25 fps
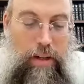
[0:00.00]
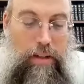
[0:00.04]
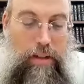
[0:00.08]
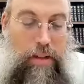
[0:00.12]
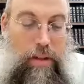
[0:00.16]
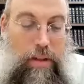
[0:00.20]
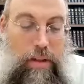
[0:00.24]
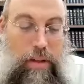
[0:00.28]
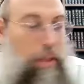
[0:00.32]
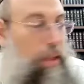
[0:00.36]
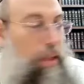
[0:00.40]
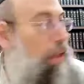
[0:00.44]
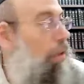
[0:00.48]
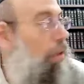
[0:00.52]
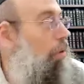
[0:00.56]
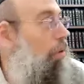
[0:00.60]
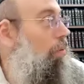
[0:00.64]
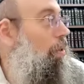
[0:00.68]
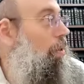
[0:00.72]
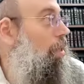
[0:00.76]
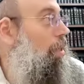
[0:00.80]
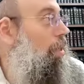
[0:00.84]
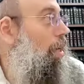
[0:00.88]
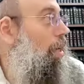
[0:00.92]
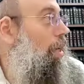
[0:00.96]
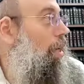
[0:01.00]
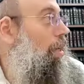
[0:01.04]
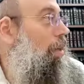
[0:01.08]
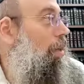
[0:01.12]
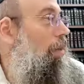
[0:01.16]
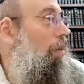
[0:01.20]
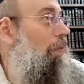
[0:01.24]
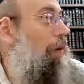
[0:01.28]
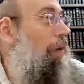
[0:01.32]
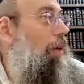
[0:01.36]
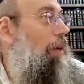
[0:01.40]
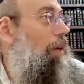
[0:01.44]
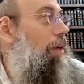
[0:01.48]
Do we say that
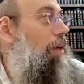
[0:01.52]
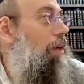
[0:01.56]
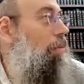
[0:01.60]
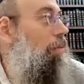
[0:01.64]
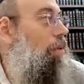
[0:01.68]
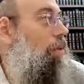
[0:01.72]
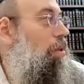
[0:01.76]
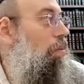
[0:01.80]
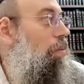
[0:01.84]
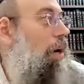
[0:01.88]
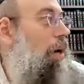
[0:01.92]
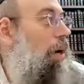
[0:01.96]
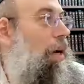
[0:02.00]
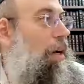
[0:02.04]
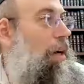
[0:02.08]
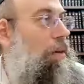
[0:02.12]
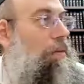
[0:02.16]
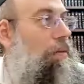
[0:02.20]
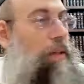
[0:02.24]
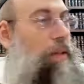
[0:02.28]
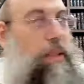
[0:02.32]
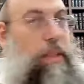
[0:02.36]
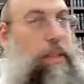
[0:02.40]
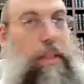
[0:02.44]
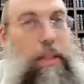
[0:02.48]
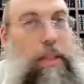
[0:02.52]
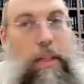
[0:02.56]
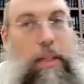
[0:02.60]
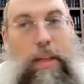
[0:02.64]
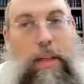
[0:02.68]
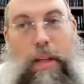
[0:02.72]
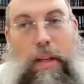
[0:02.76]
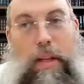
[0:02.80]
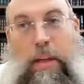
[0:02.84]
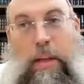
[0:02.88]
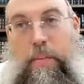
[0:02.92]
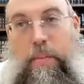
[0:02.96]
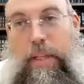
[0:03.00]
the fact that he was quiet originally
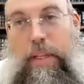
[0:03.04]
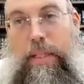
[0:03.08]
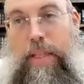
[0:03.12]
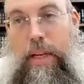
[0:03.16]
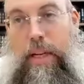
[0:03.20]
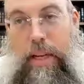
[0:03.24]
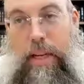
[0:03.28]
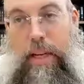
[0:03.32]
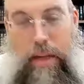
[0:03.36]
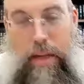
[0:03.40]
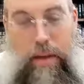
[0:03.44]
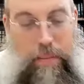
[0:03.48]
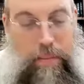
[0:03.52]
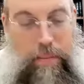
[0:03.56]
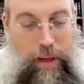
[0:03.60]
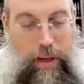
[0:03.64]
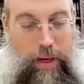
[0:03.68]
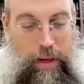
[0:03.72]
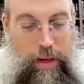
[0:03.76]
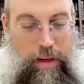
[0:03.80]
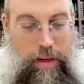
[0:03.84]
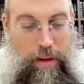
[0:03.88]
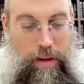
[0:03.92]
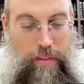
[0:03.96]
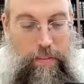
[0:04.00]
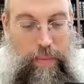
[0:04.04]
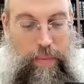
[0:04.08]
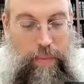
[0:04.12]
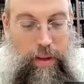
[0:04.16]
means that he admitted?